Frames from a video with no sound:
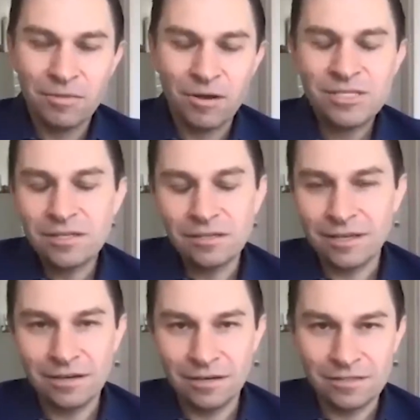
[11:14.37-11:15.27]
but we still
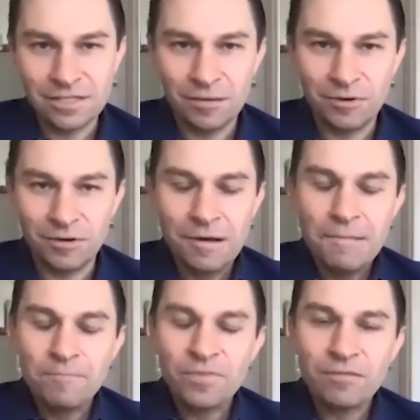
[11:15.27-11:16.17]
eat it in summer.
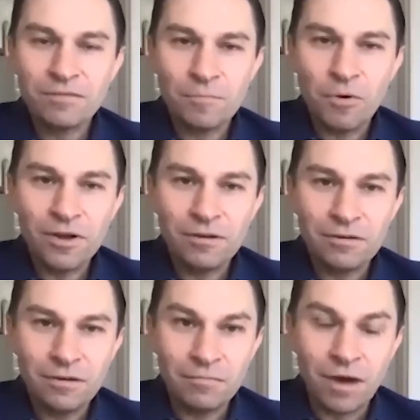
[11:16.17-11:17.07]
The, the
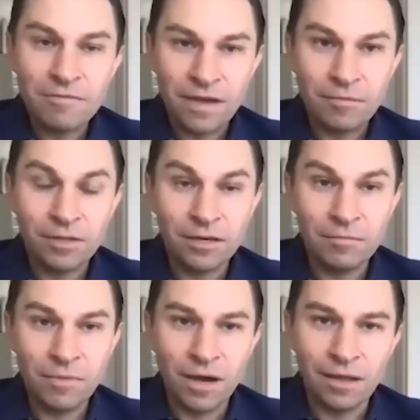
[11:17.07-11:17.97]
point in my family and
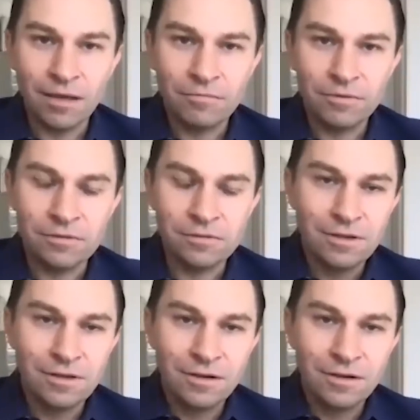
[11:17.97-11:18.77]
in my life is